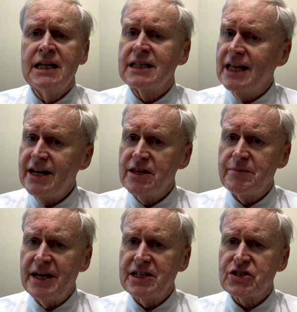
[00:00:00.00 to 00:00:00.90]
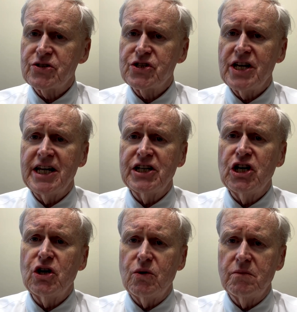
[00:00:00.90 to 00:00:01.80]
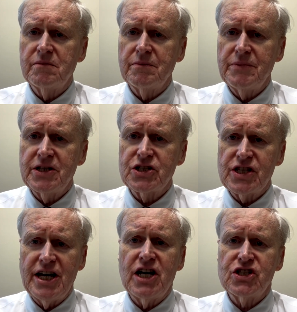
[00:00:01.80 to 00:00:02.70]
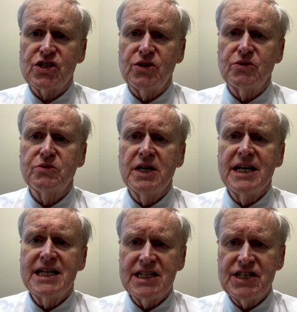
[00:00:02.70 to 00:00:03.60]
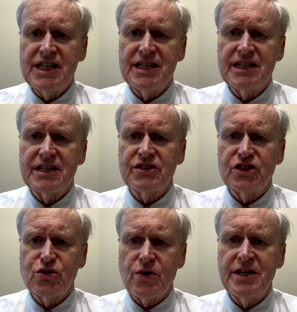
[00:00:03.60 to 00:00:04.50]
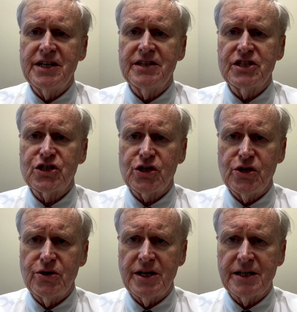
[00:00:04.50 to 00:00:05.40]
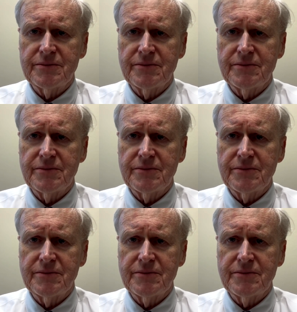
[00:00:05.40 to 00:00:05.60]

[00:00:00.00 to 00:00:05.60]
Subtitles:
A lot of the banks are saying no, because they also see the trending that's occurring.